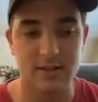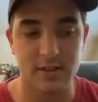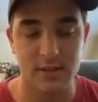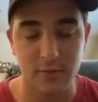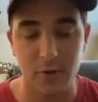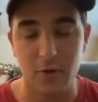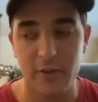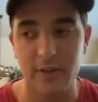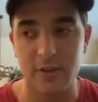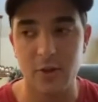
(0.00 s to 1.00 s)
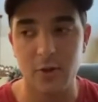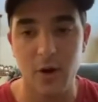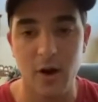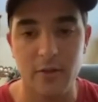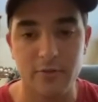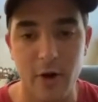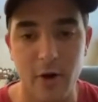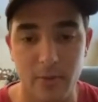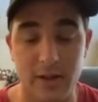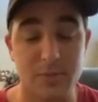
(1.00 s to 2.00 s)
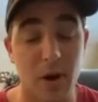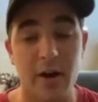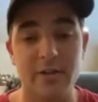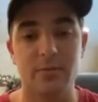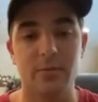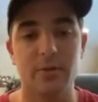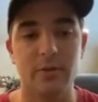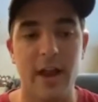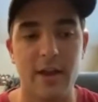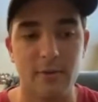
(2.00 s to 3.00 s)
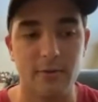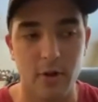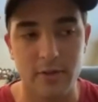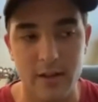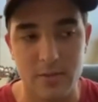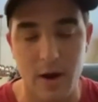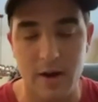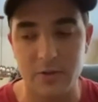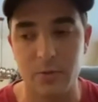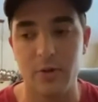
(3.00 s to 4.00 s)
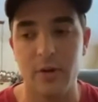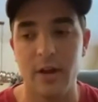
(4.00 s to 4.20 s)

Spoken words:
a difficult thing to do on the phone, but it's possible, and we've learned that it's possible.